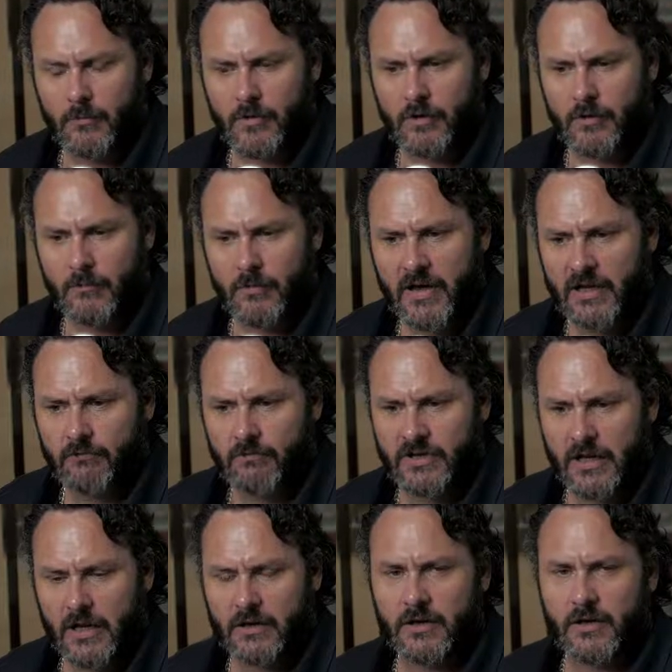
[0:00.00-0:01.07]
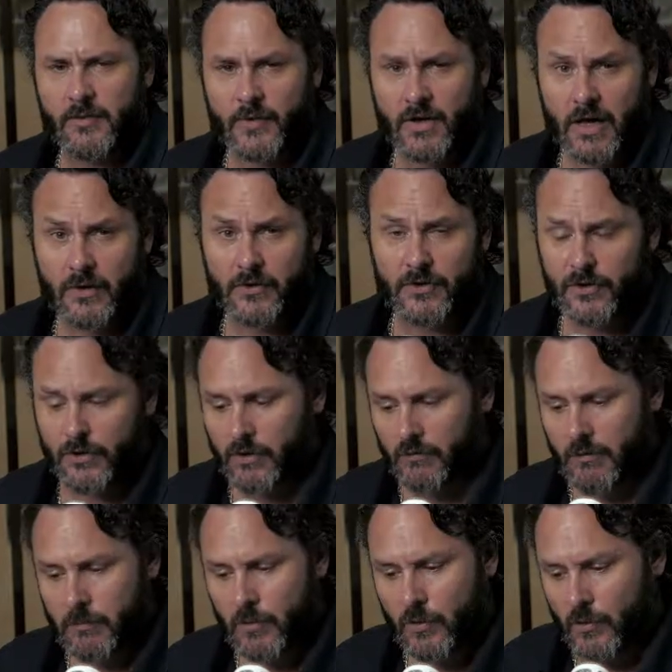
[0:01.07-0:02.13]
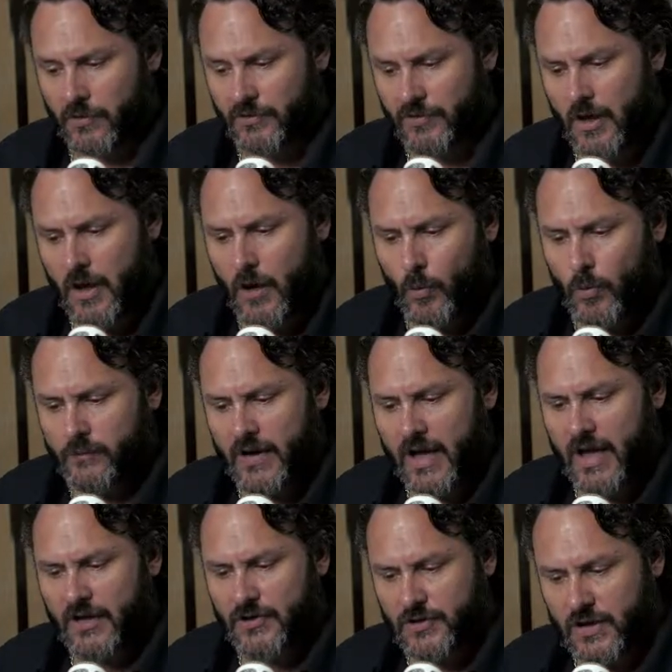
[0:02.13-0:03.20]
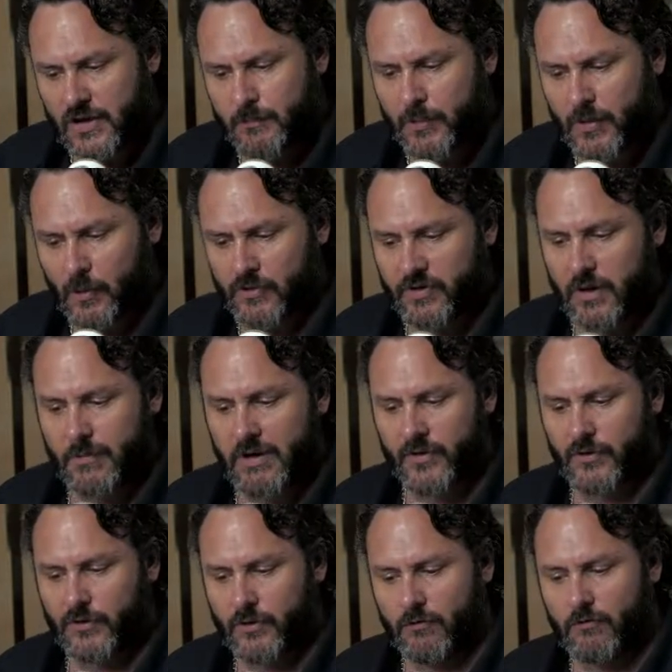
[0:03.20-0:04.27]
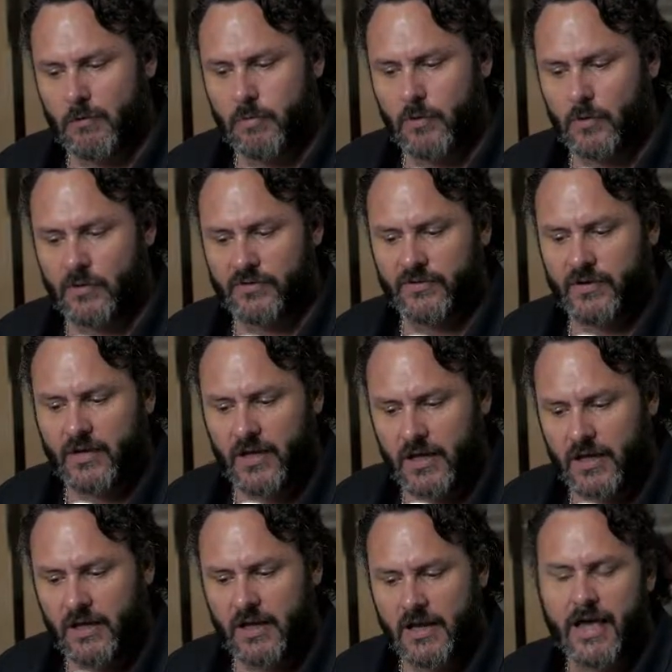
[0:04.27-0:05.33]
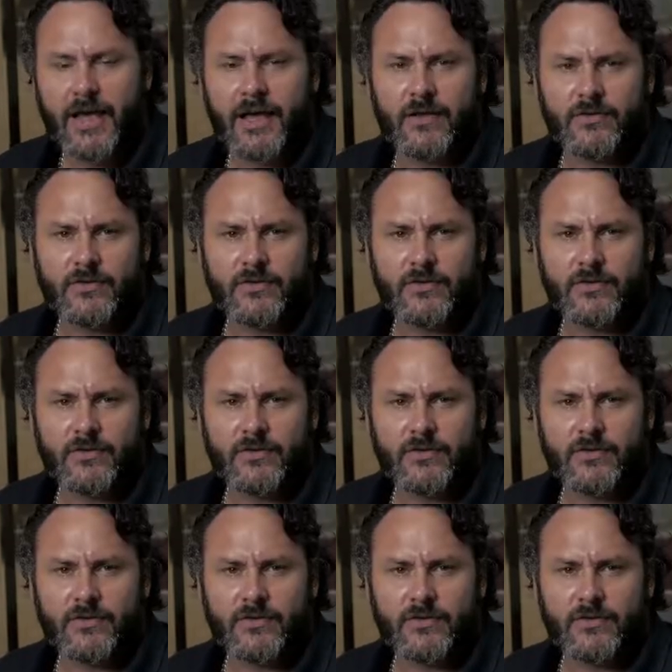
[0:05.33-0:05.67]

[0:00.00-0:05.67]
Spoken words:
make redundant the other two reports, we've actually built them other two reports in as